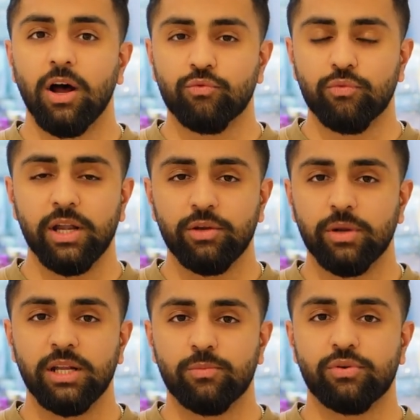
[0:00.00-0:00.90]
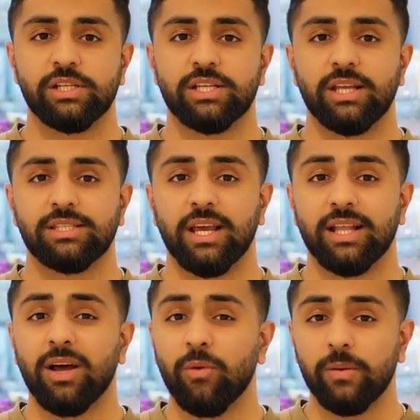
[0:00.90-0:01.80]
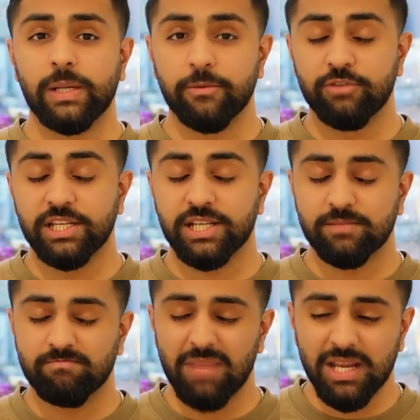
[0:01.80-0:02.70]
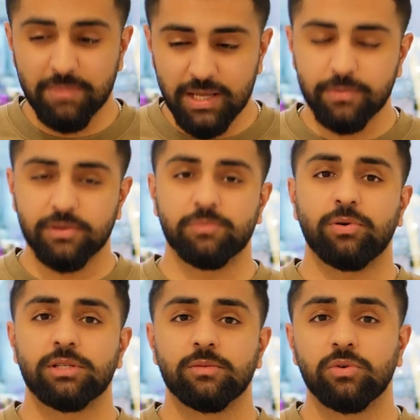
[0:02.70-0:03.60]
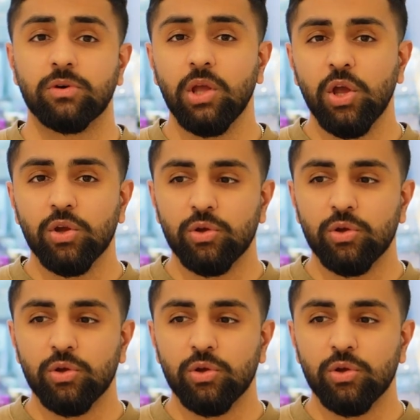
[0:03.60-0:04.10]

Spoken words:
I'd really appreciate it, and that way we can reach as many people as possible